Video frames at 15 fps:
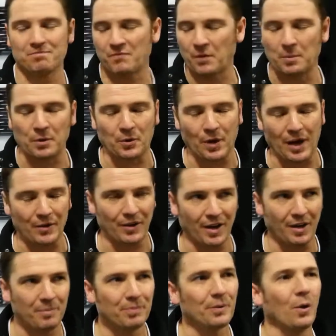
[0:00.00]
from the ground
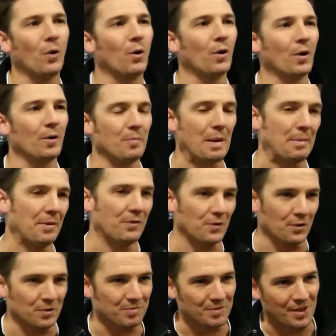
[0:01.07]
up, or maybe
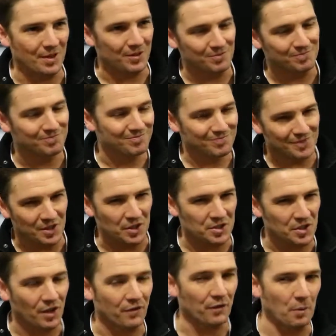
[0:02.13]
a
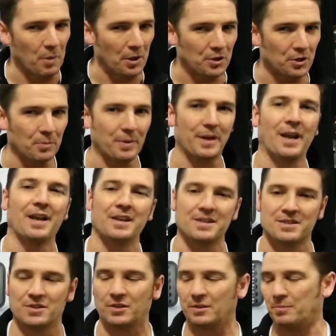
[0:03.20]
guitar familiar but not
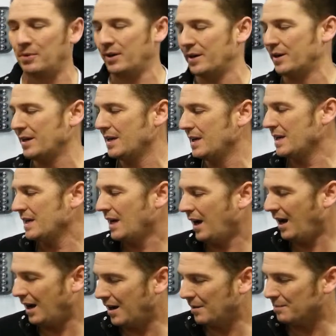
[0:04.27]
necessarily playing.
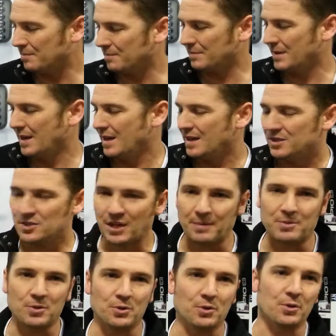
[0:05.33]

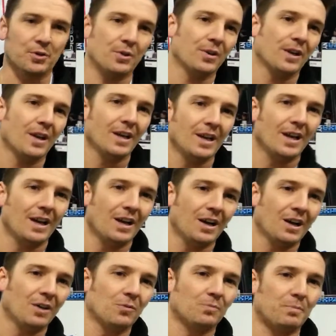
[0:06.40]
Jam Tutor
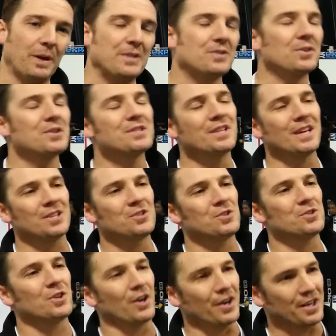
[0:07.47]
basically is to get
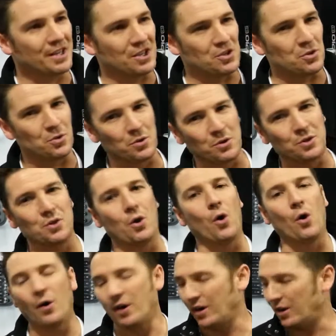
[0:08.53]
you started, get you through the
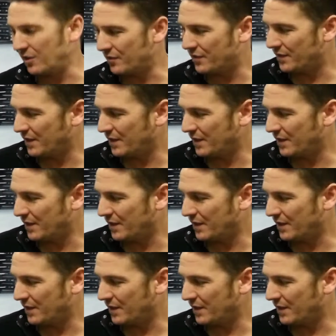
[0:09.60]
door of